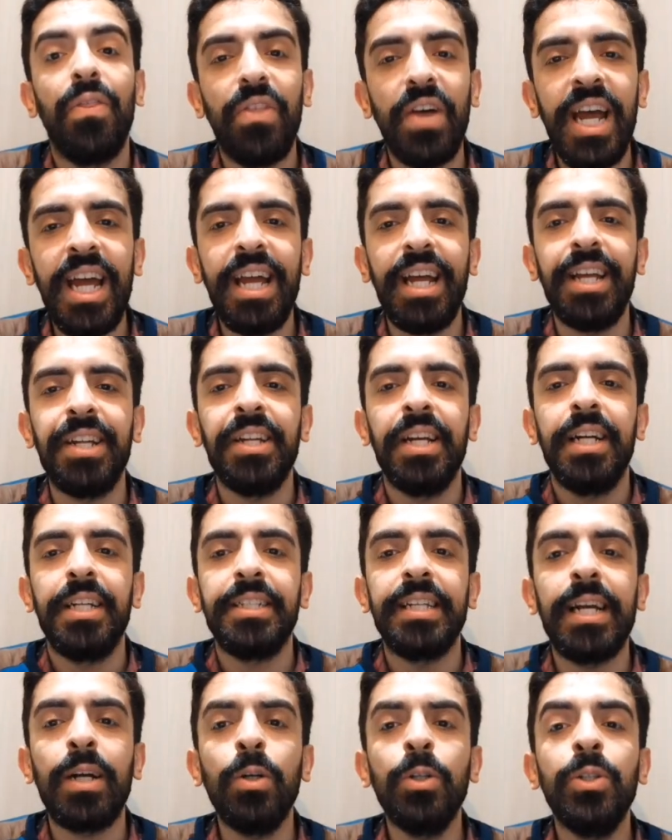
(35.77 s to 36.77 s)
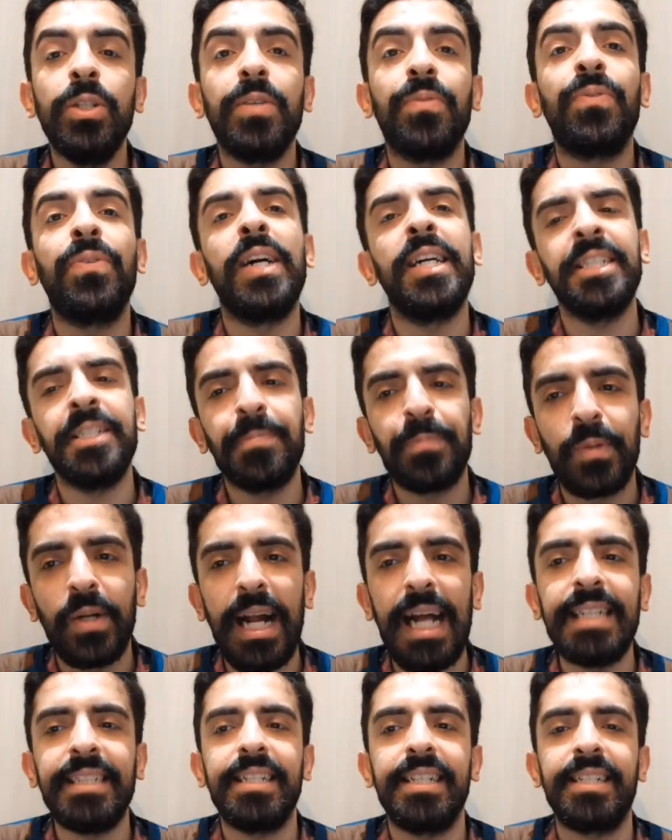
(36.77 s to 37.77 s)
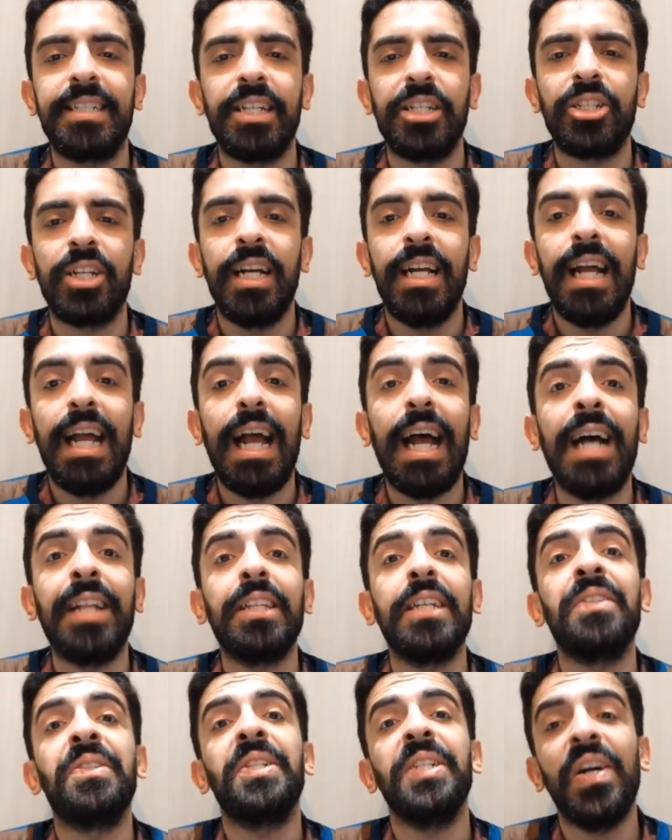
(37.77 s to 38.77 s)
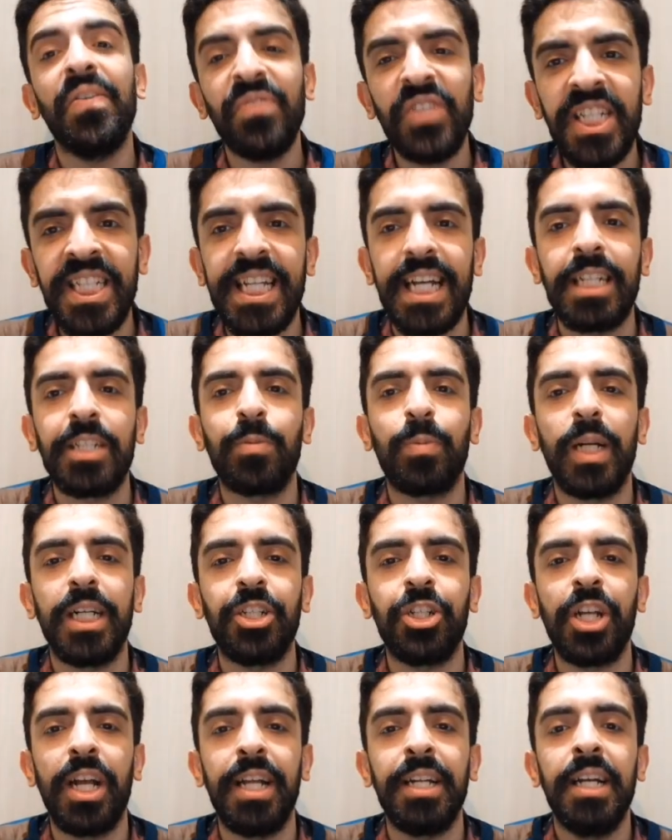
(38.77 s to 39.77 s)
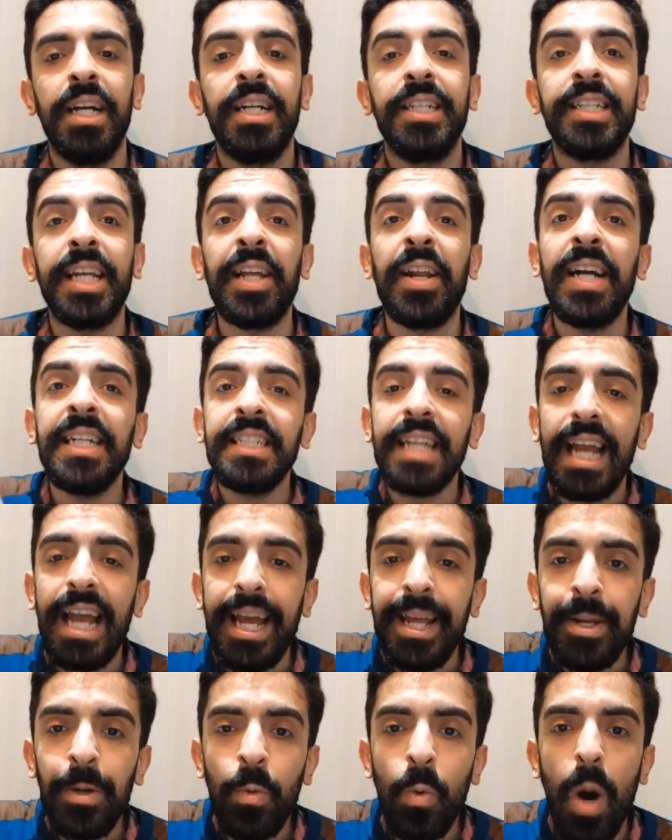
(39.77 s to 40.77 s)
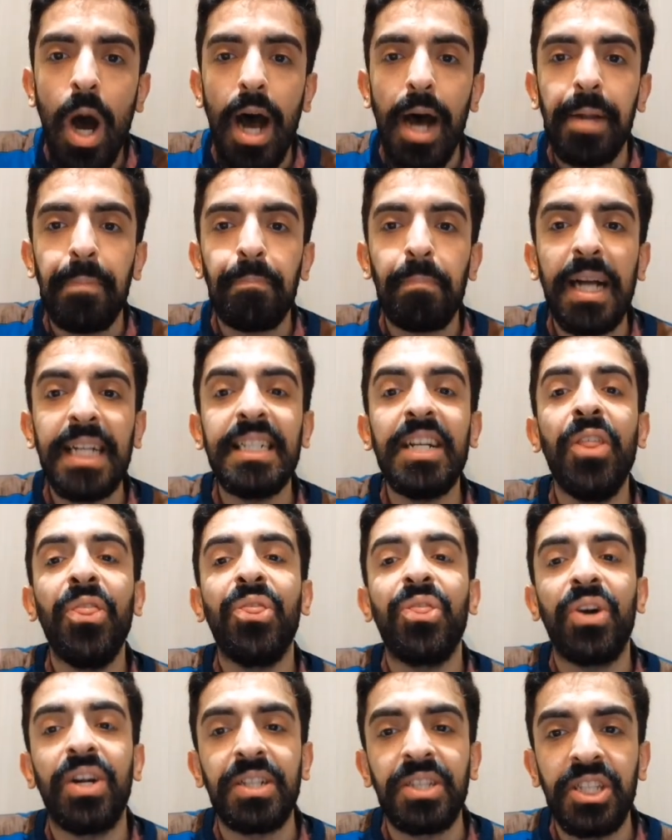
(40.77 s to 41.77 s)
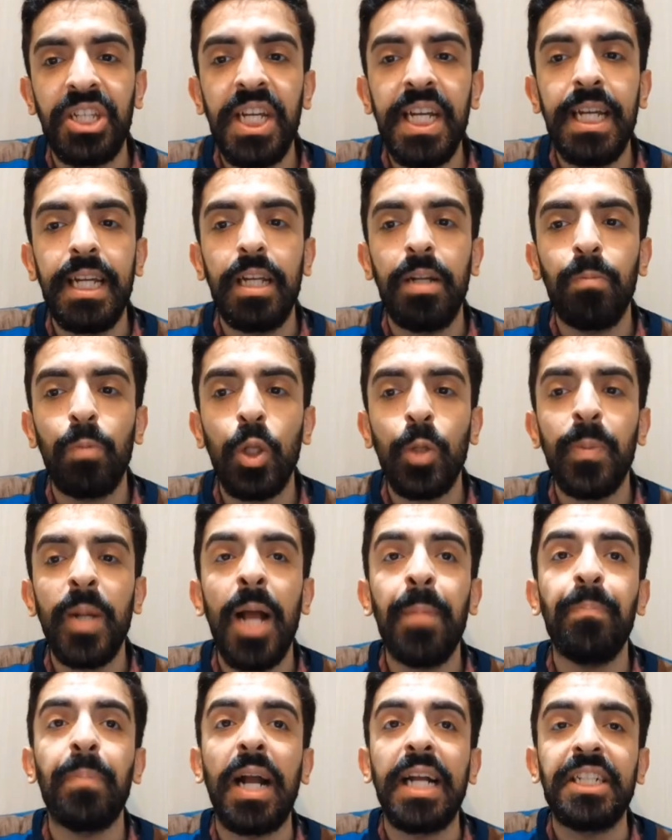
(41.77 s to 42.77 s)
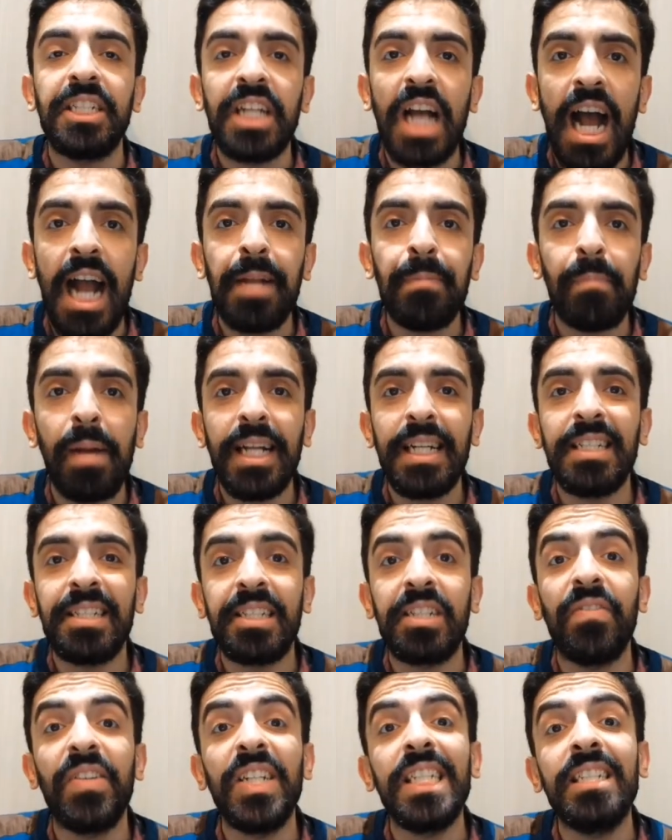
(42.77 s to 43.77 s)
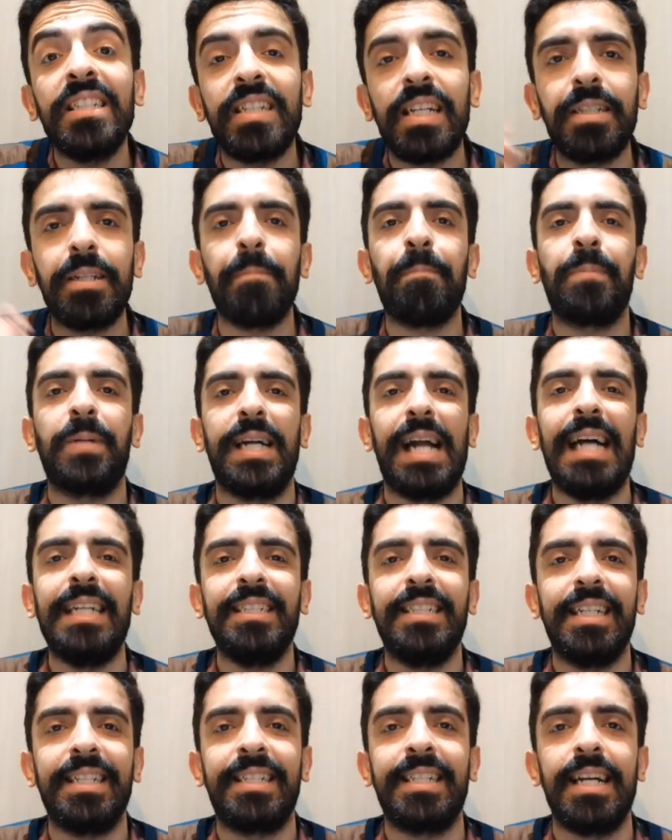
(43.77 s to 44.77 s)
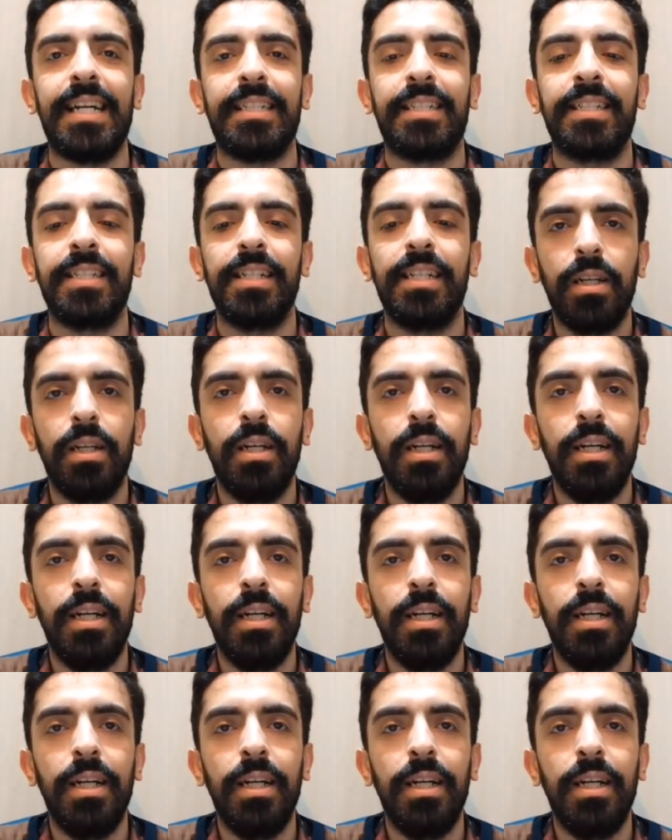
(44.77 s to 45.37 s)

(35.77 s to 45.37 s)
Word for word: Then, they go to the first parenthesis, and instead of this expression, they write 81 minus 13, multiplied by 9 minus 7, insert the parentheses.